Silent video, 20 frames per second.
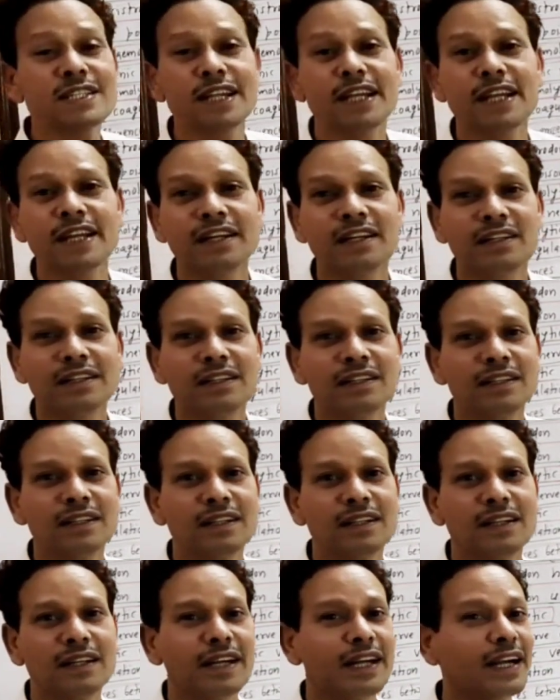snake,
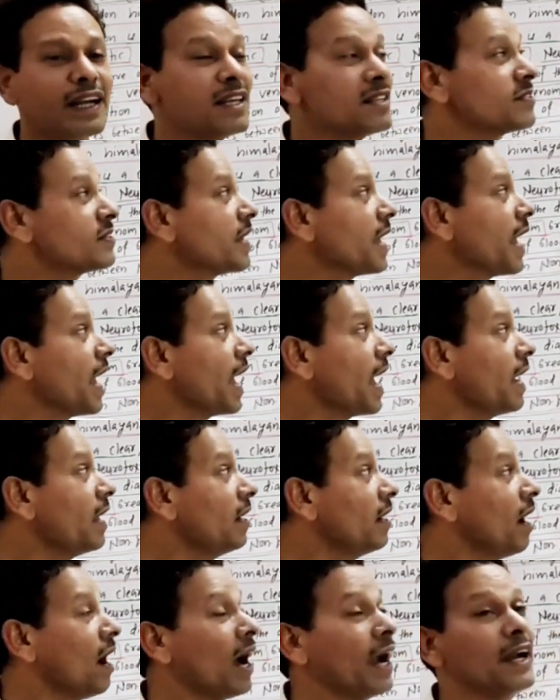it is
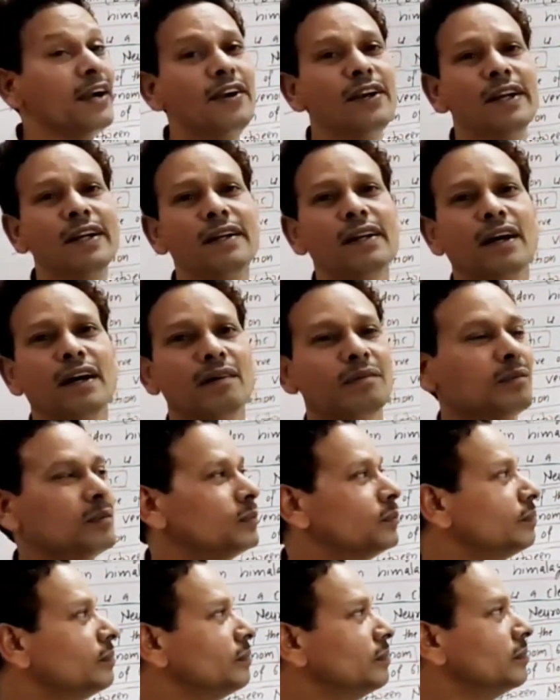Enhydrina.
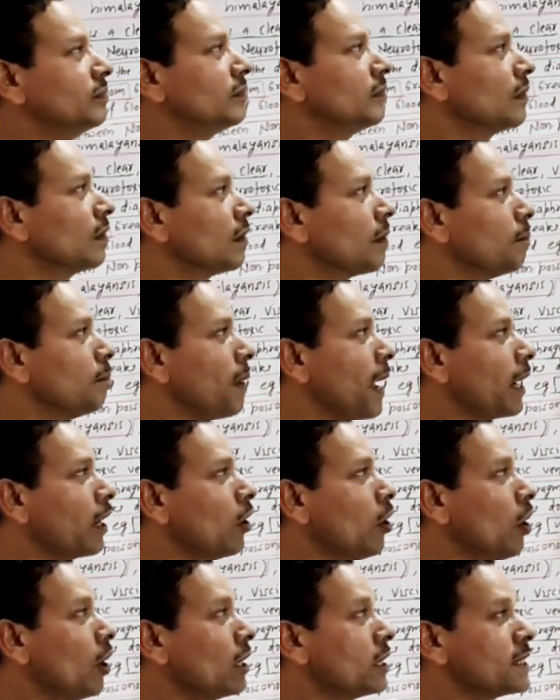
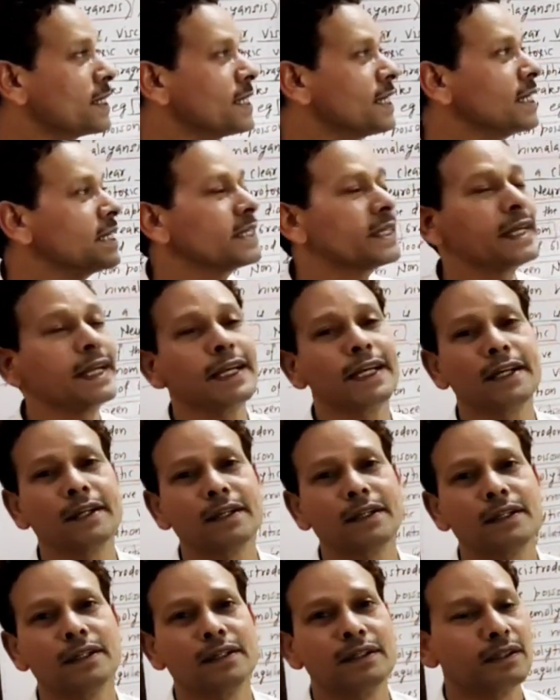Bengal sea
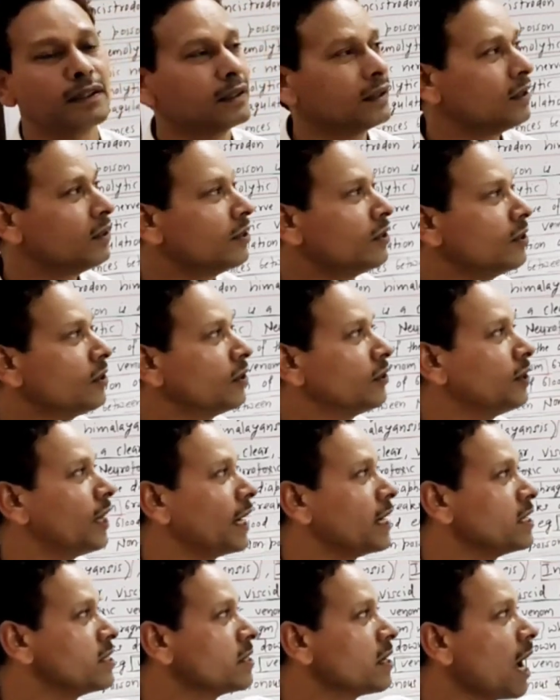snake,
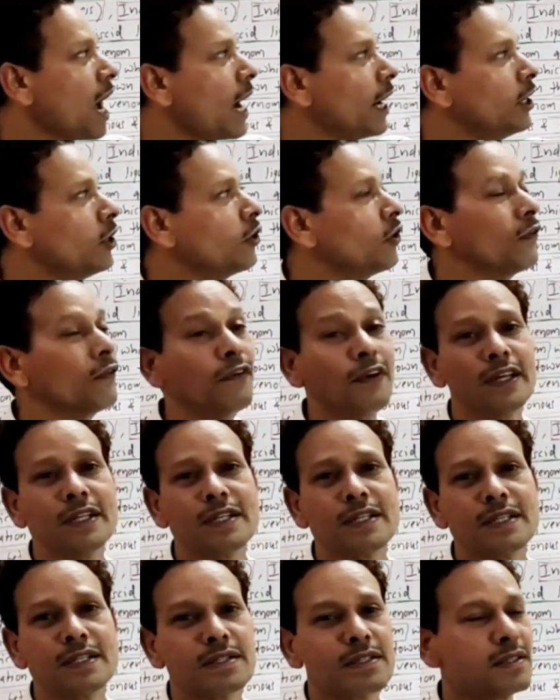that is
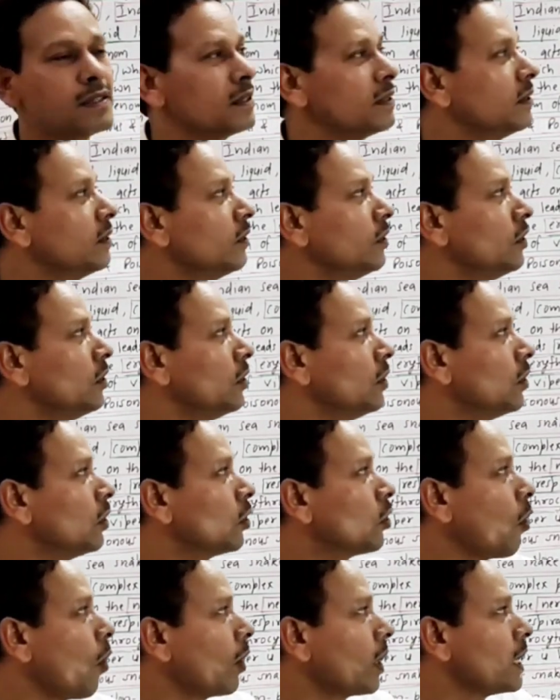Hydrophis.
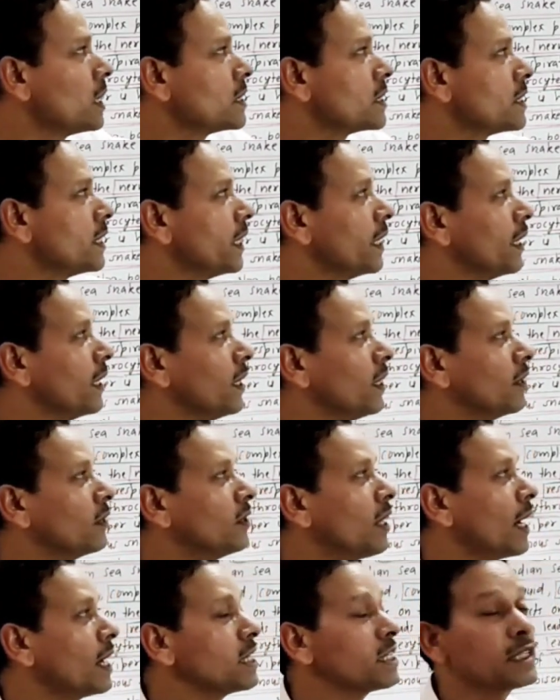Coral
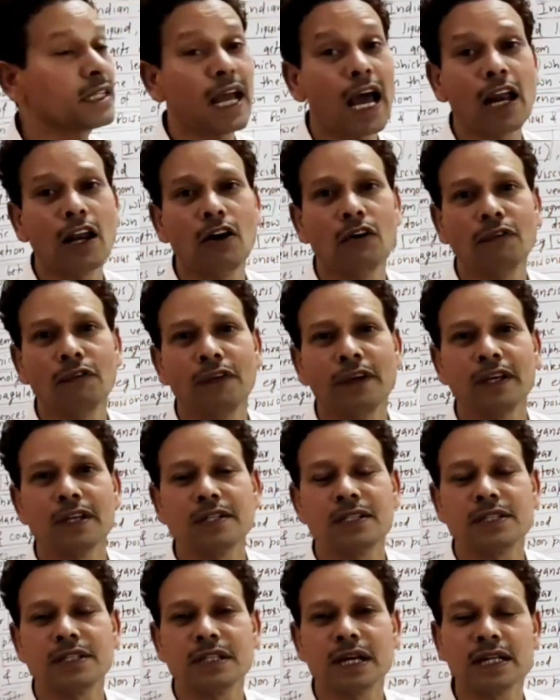snake, that is
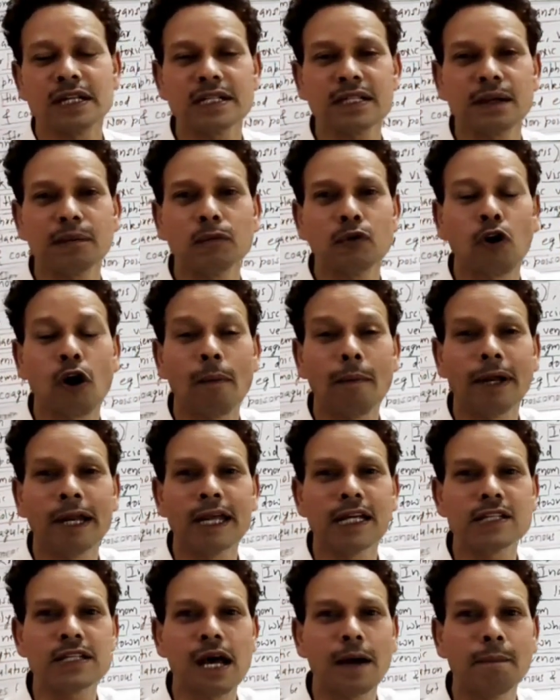Calophis. These are some common
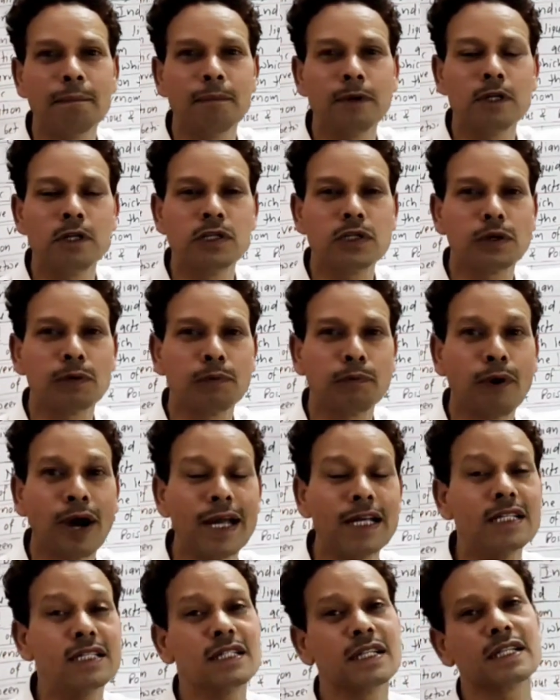examples of
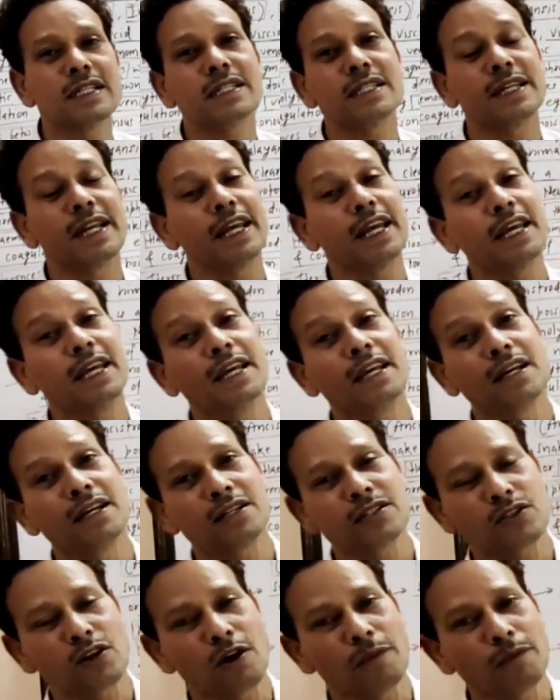poisonous
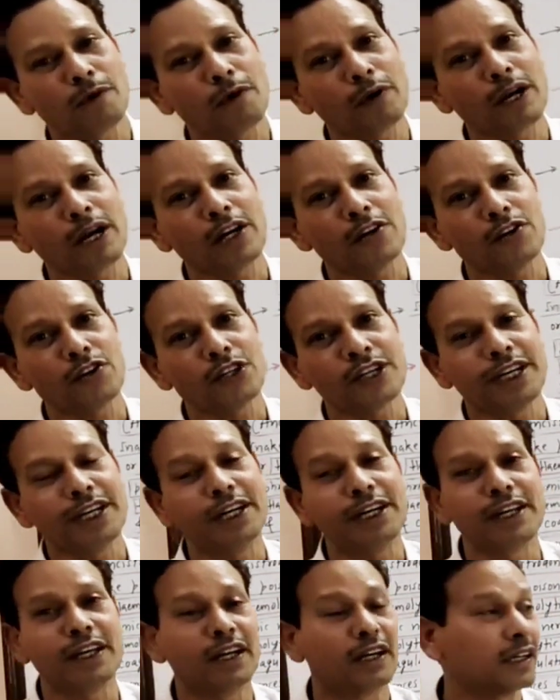snakes of our
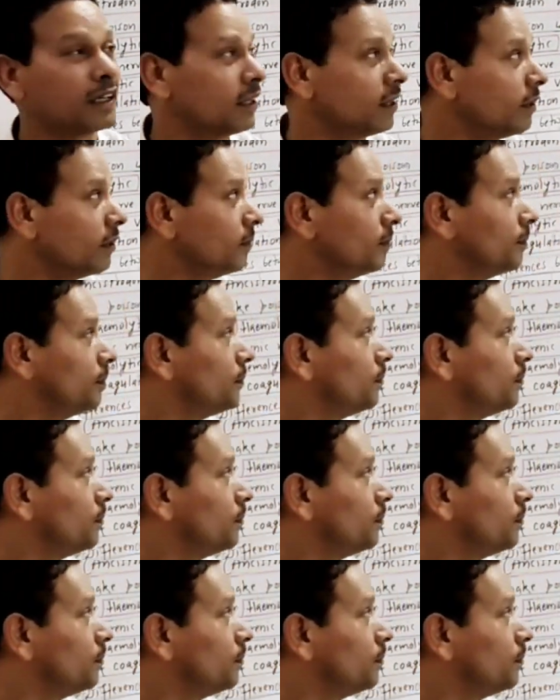country, India.